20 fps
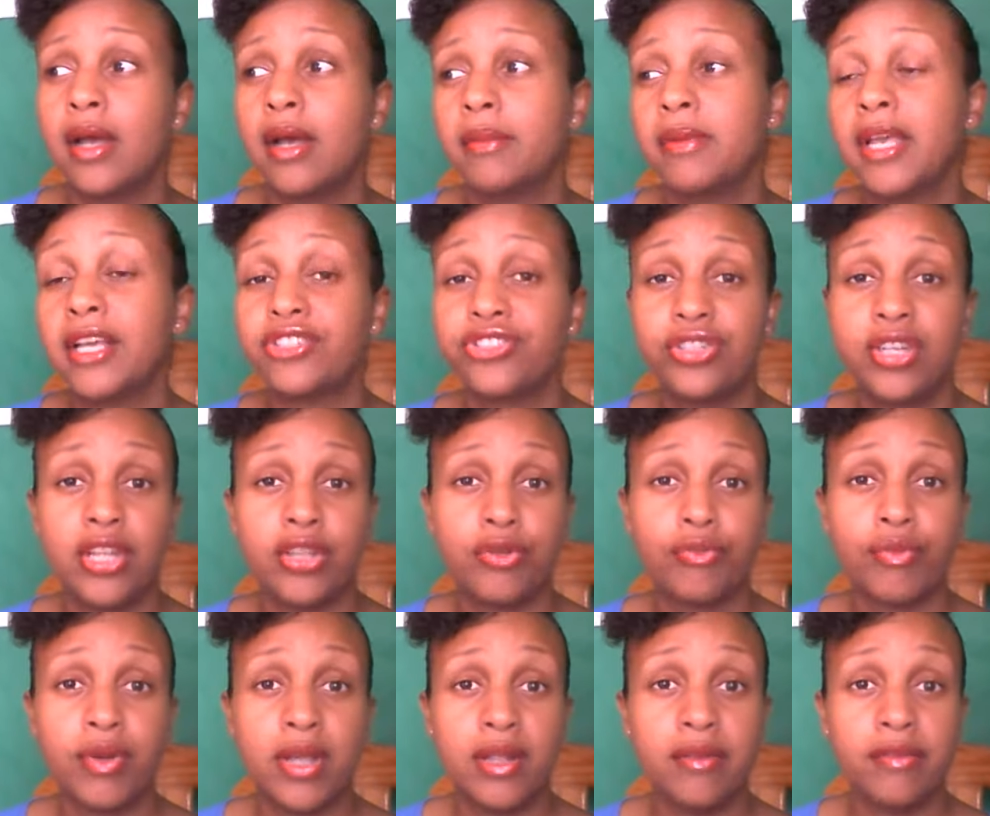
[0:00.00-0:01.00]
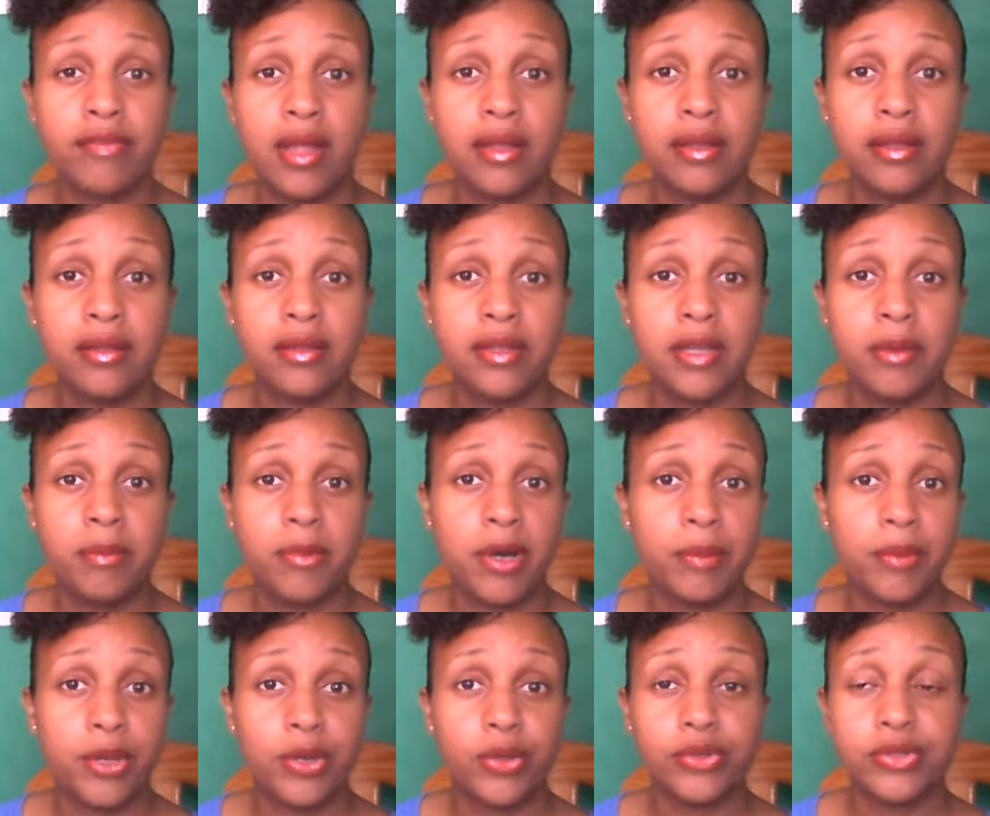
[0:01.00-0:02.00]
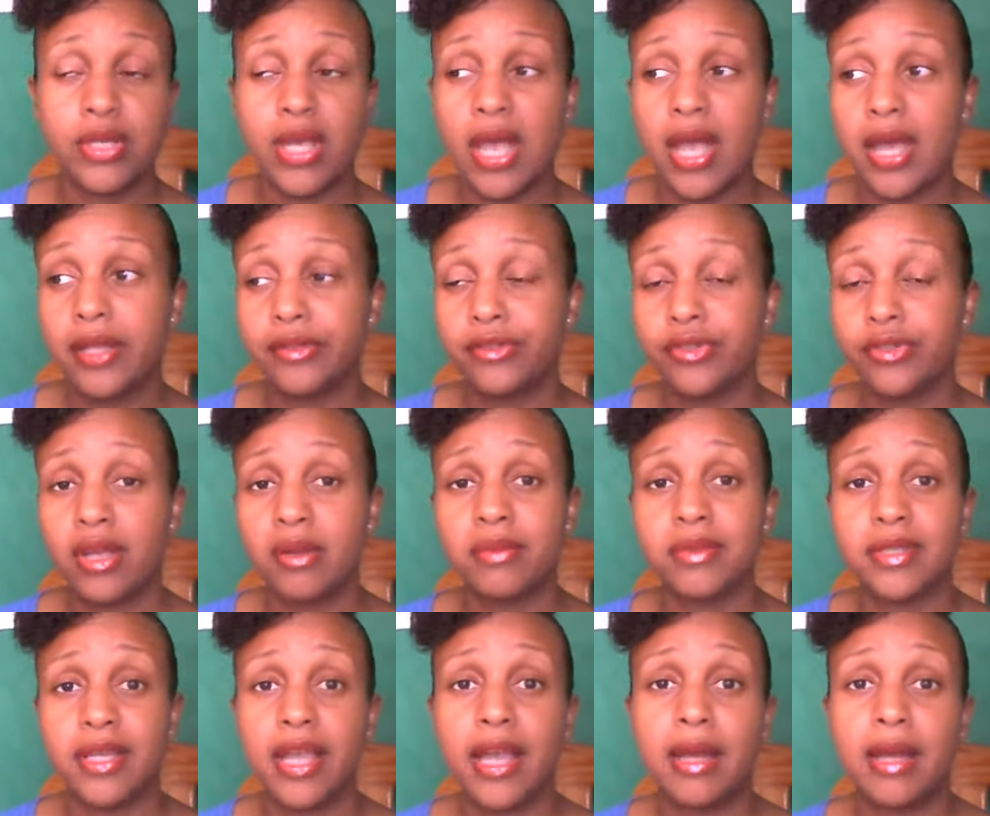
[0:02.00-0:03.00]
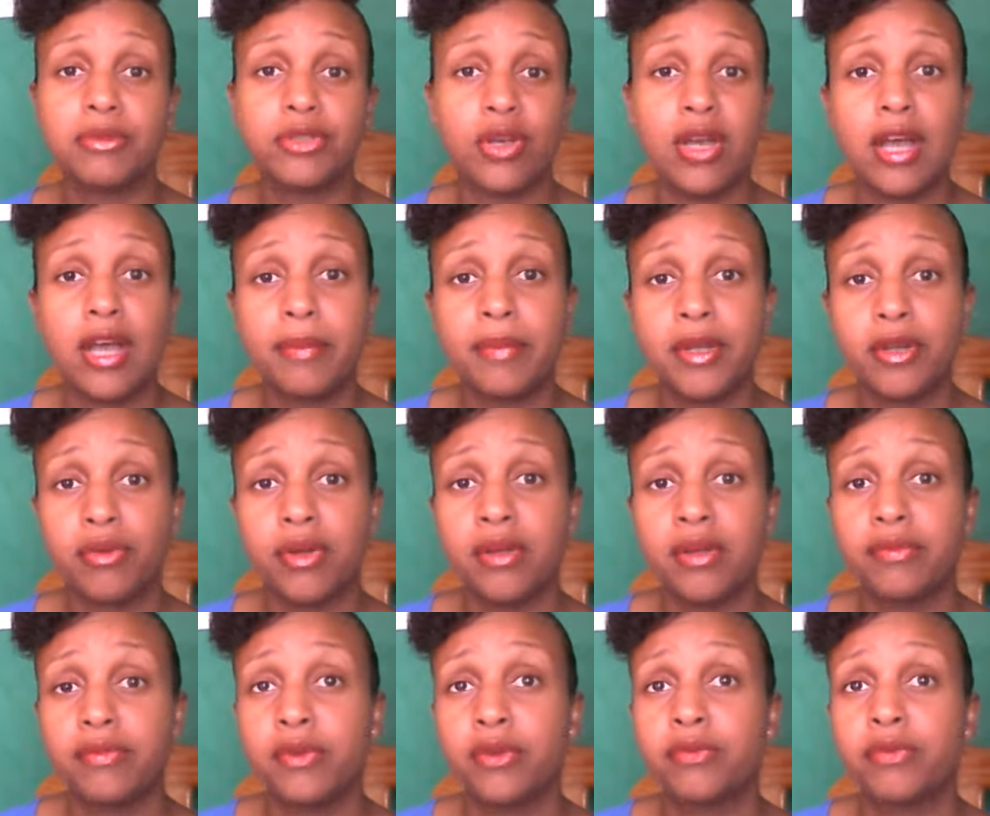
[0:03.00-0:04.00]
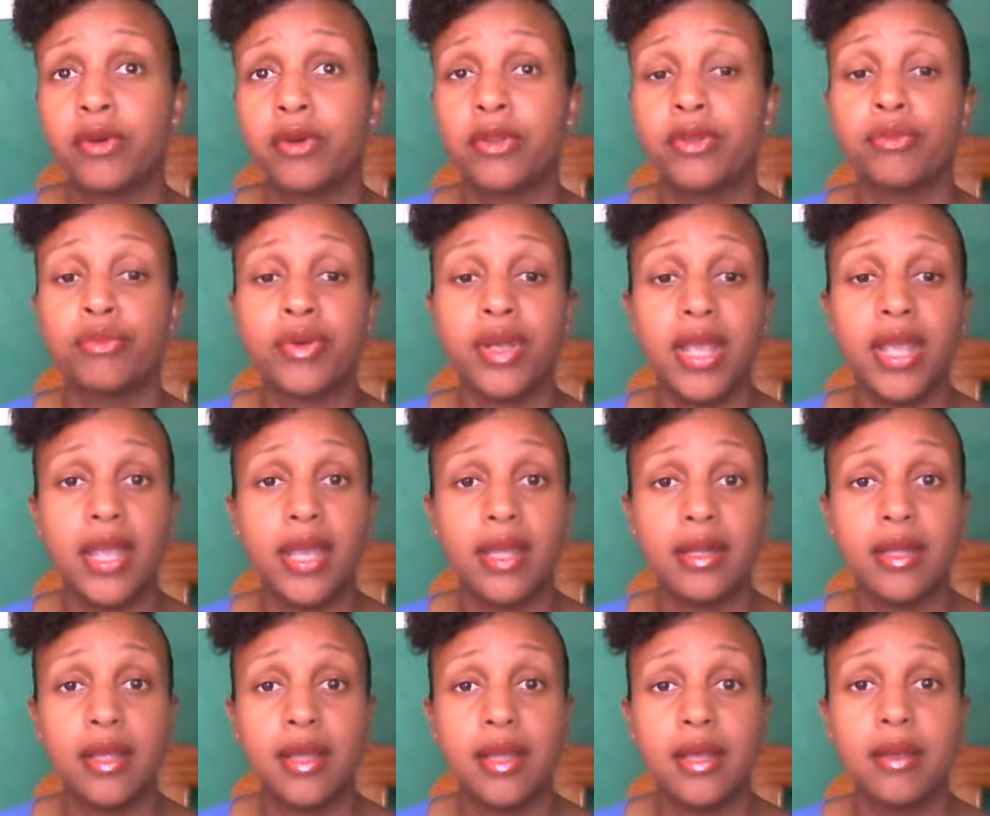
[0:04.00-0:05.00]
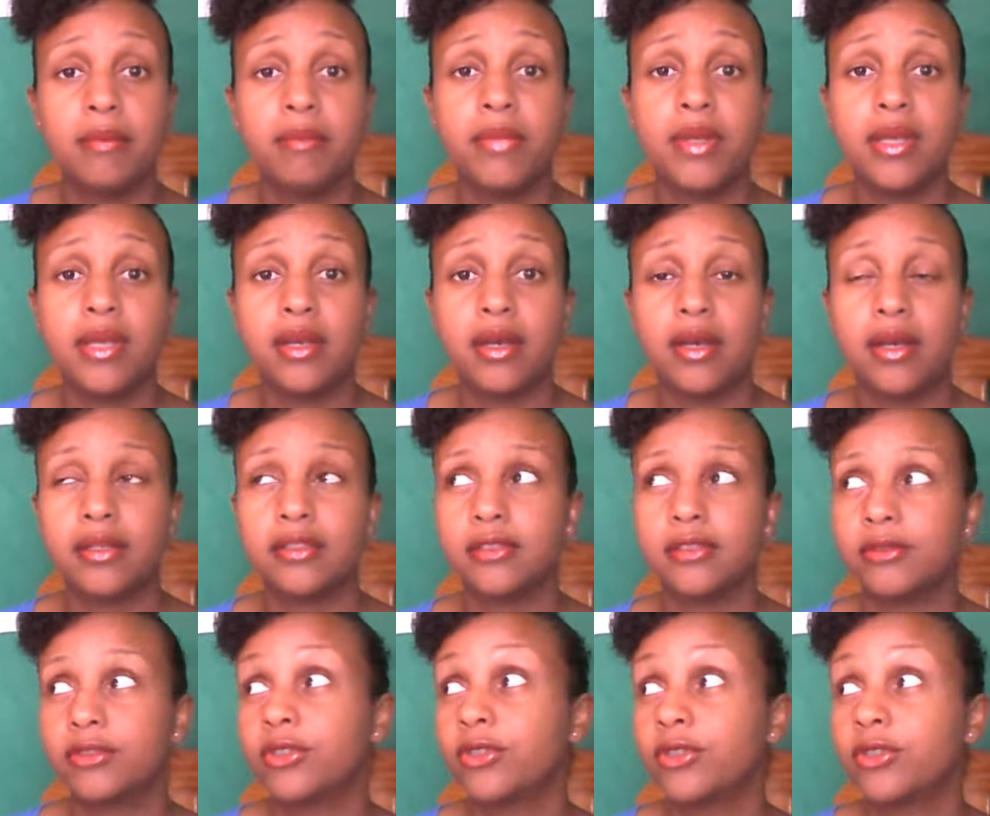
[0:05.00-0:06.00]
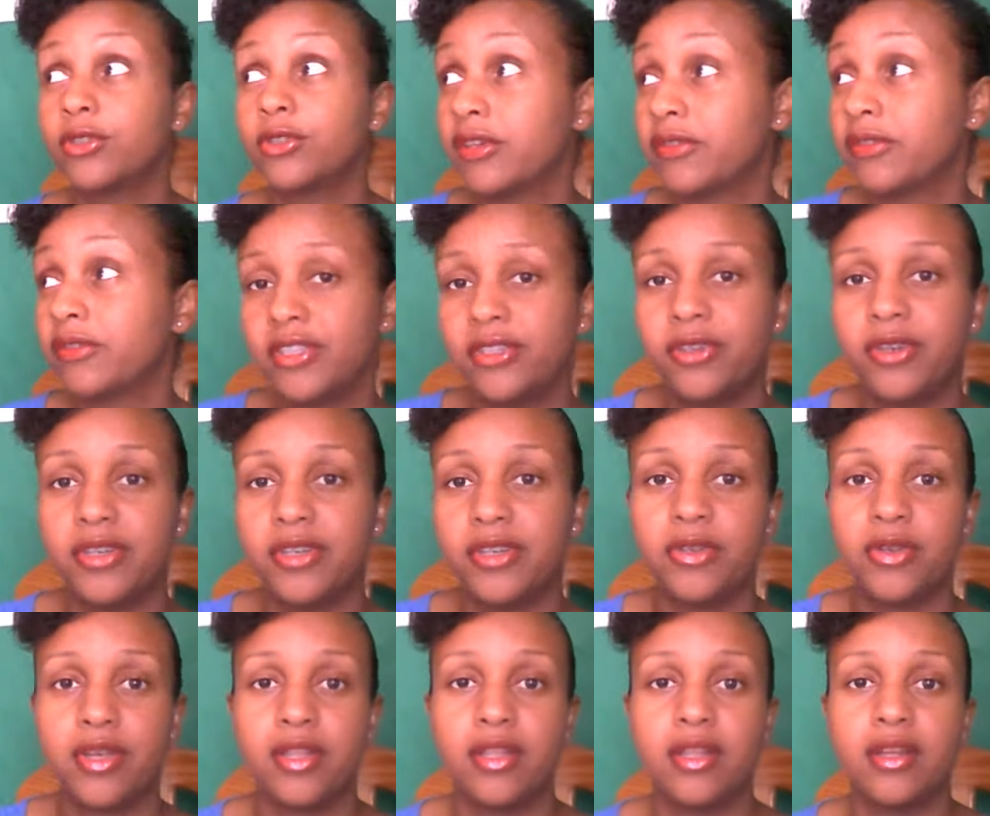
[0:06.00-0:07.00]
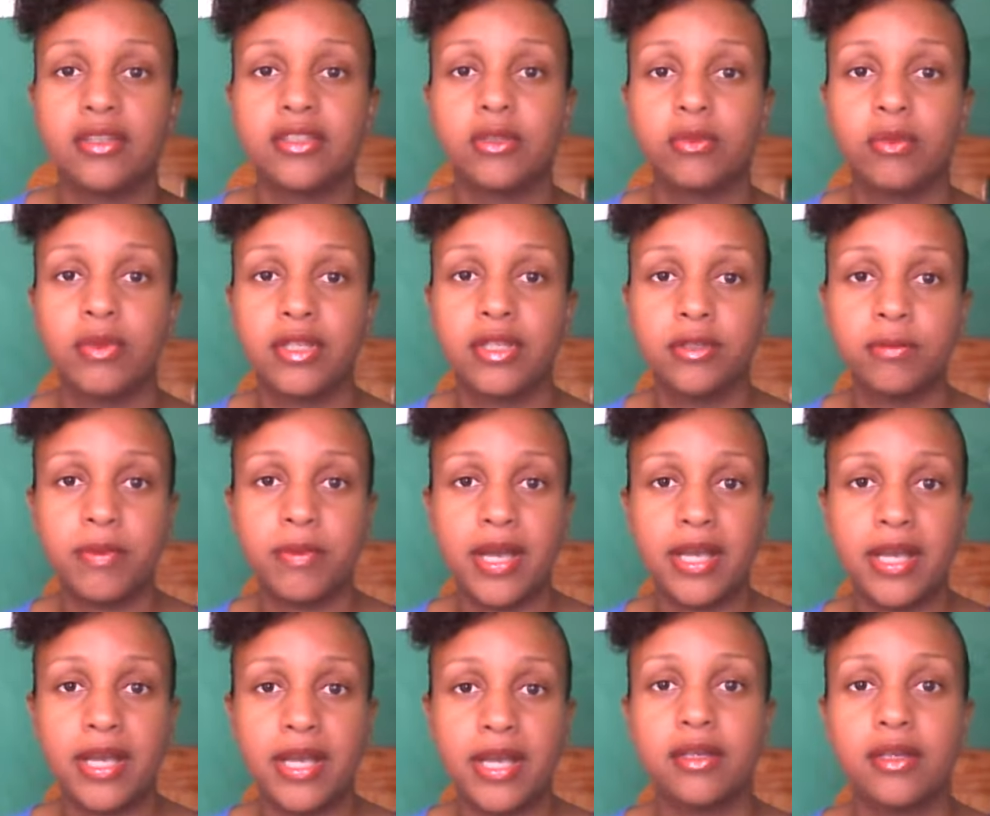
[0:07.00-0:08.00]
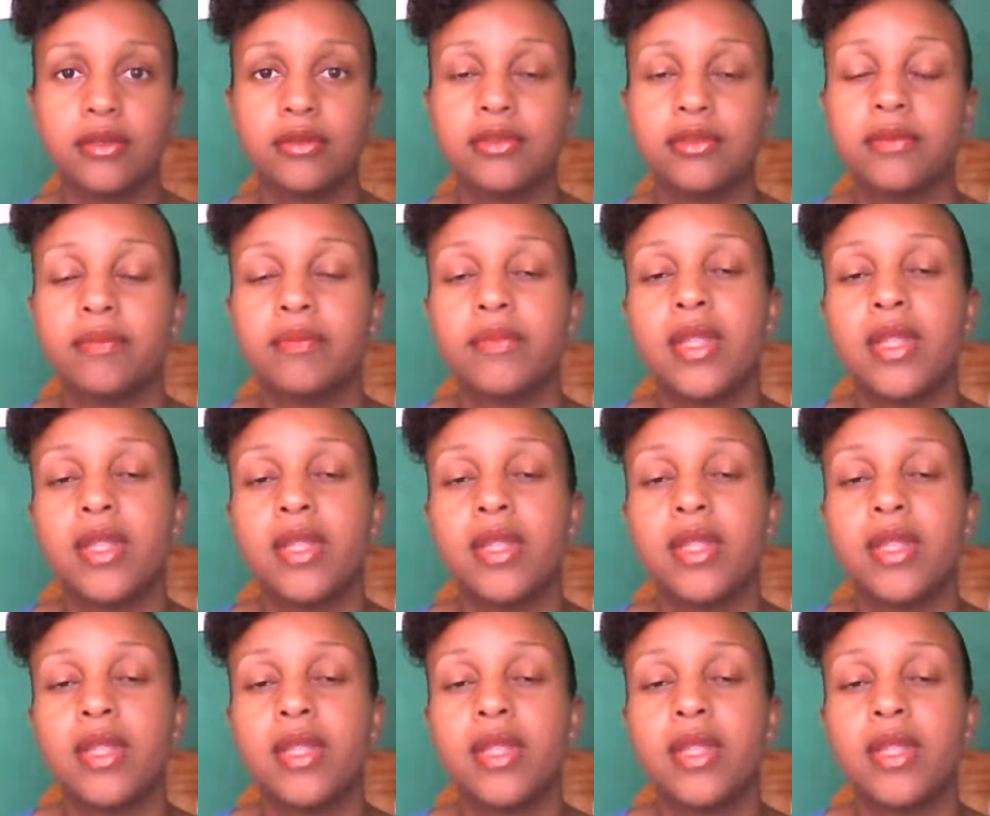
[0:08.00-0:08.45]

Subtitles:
Yesterday, the rain fell in Barbados, and so I was like, I'm so happy and grateful for the rain because, so sorry for the noise, you can hear somebody's passing the house.